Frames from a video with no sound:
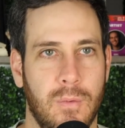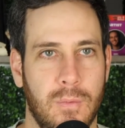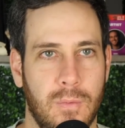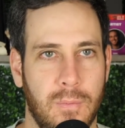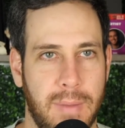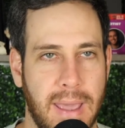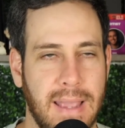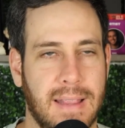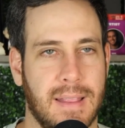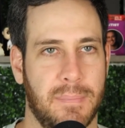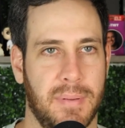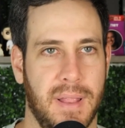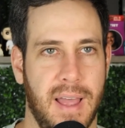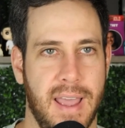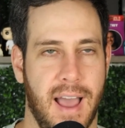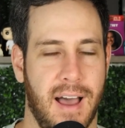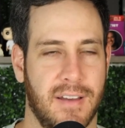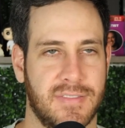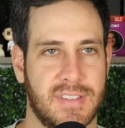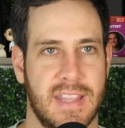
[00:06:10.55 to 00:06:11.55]
make the
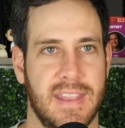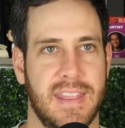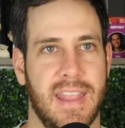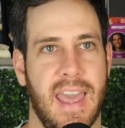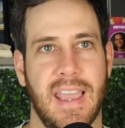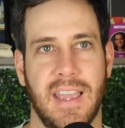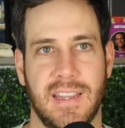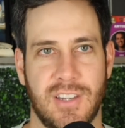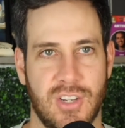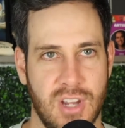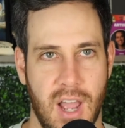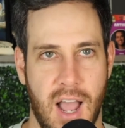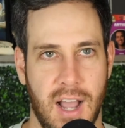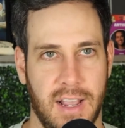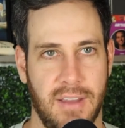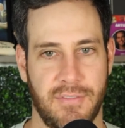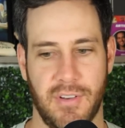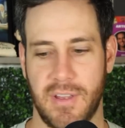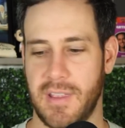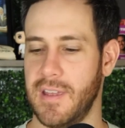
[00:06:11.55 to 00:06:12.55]
playoffs and they
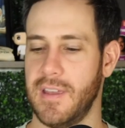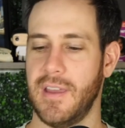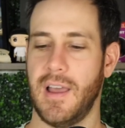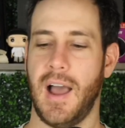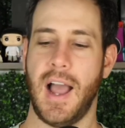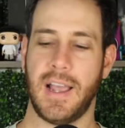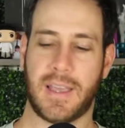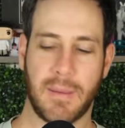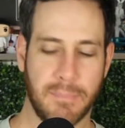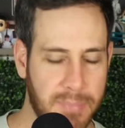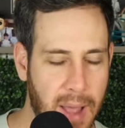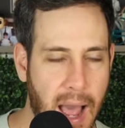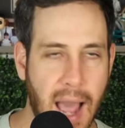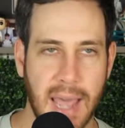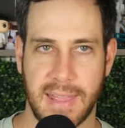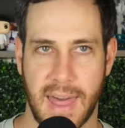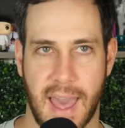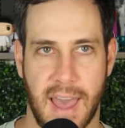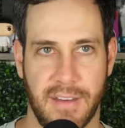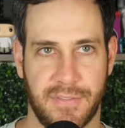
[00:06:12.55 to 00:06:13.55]
shock everything. I could buy
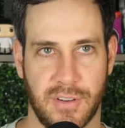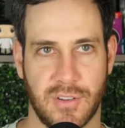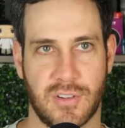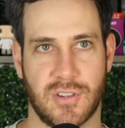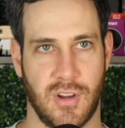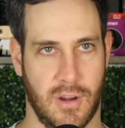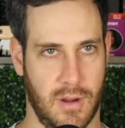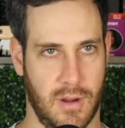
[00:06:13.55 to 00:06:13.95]
that for sure.